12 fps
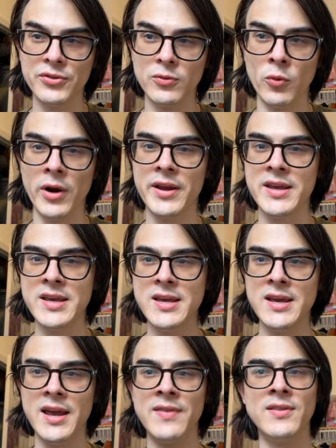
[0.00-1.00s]
where he,
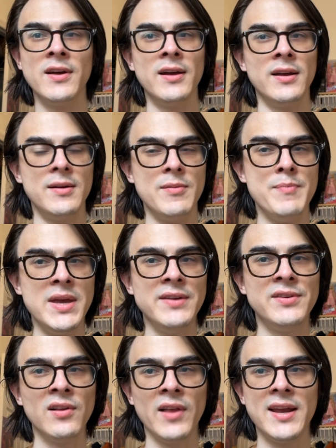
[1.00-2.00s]
in the mid
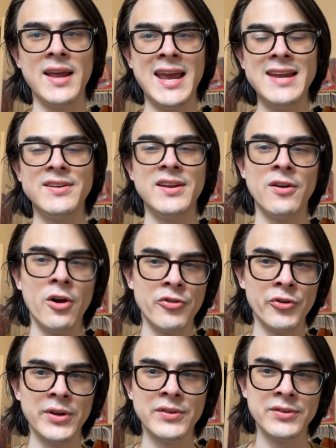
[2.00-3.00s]
to late
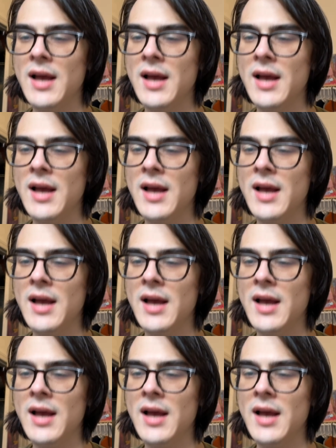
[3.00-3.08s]
1800s,